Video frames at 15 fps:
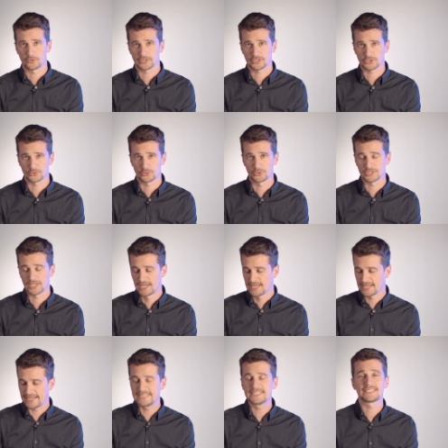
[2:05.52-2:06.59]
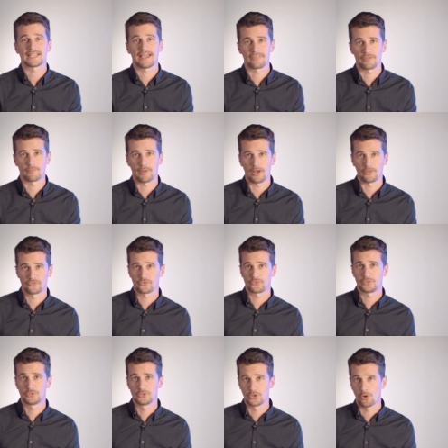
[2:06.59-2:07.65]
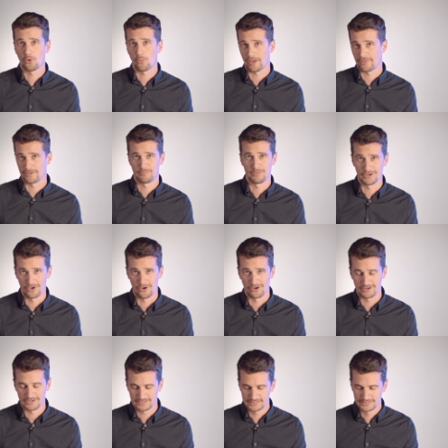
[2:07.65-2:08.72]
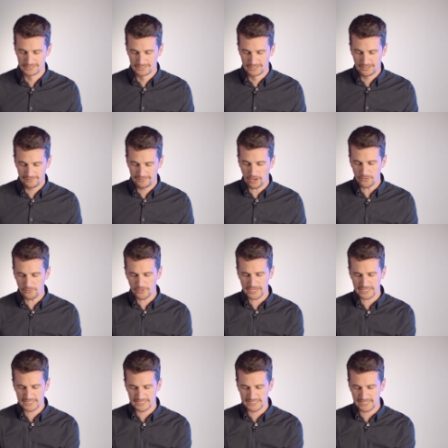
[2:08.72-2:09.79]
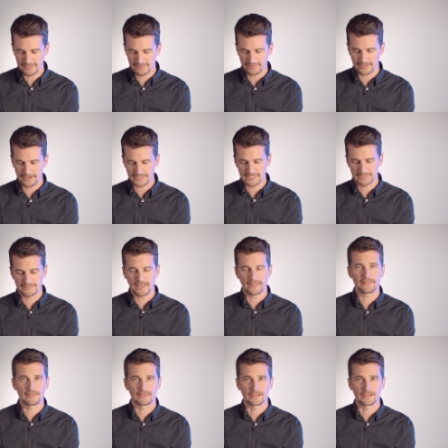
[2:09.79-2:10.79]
Torx screws inside the mount so you know where they belong. Now we can see that there's another